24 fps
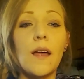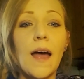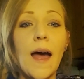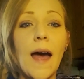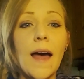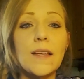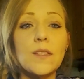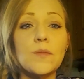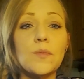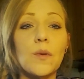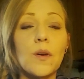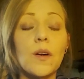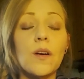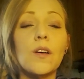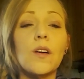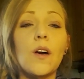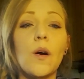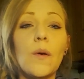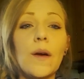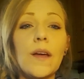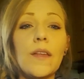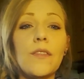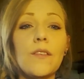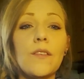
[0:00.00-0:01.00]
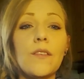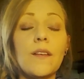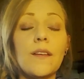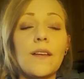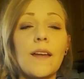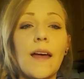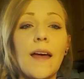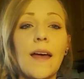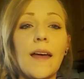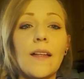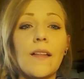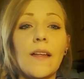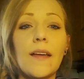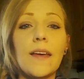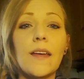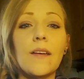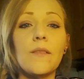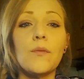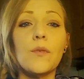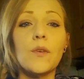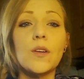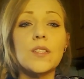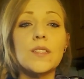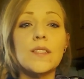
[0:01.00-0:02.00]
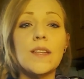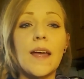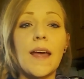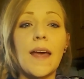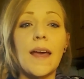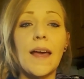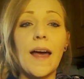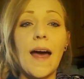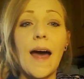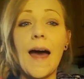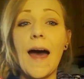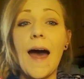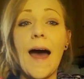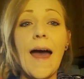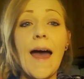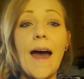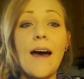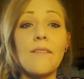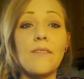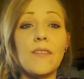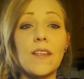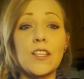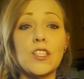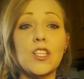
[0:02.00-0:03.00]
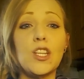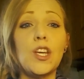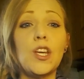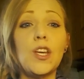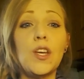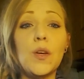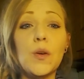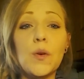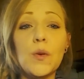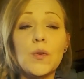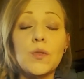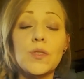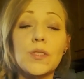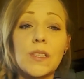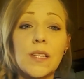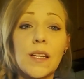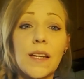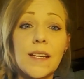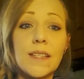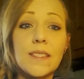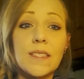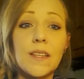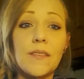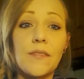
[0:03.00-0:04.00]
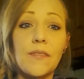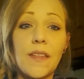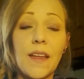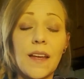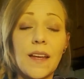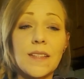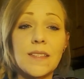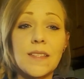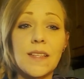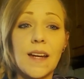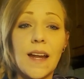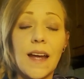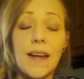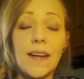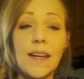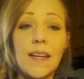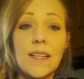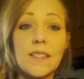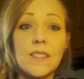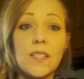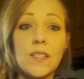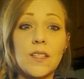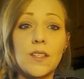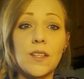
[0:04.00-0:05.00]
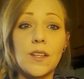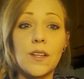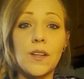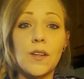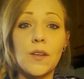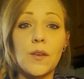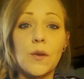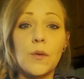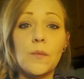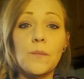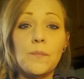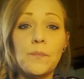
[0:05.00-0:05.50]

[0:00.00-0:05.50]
As we're going through the day, like if we're saying, I have this huge list of things that I need to do,